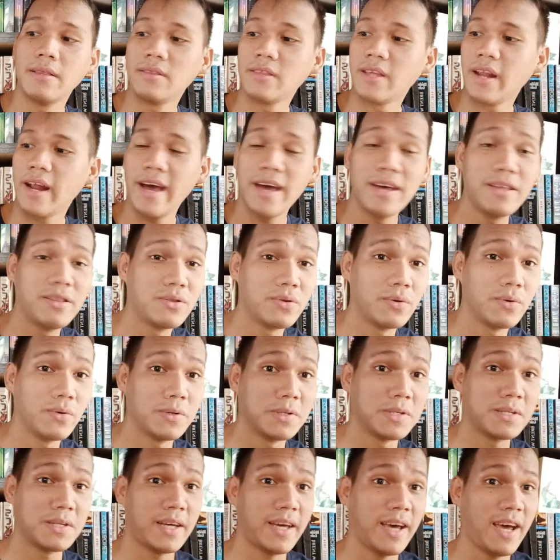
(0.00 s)
try to
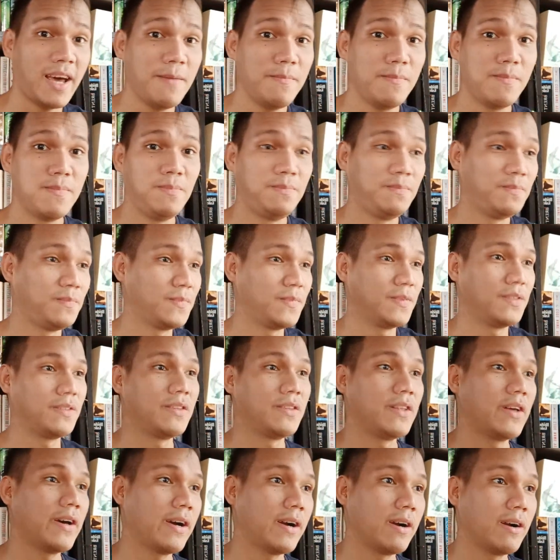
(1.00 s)
escape
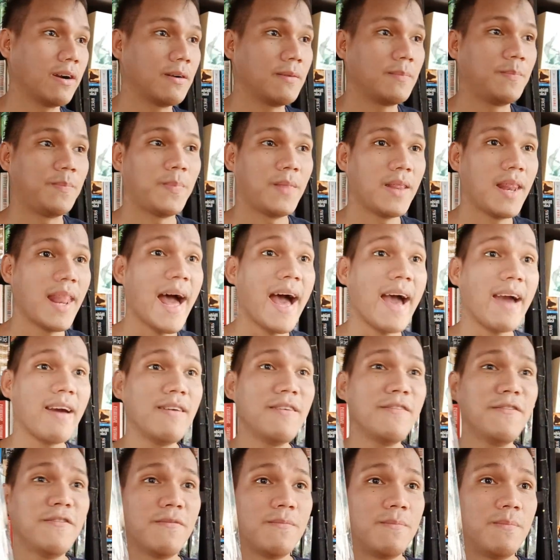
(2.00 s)
their
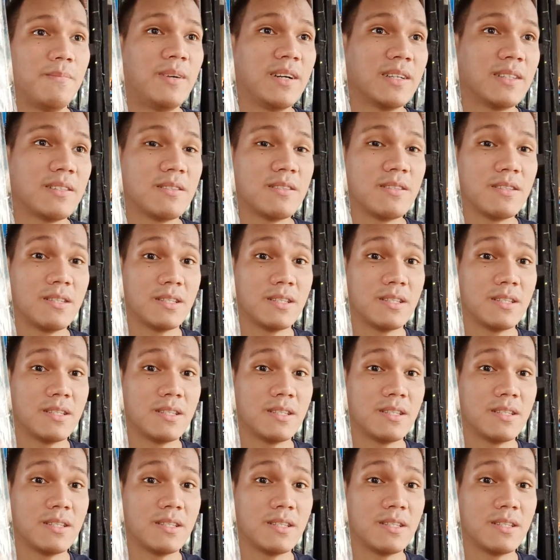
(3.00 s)
life, but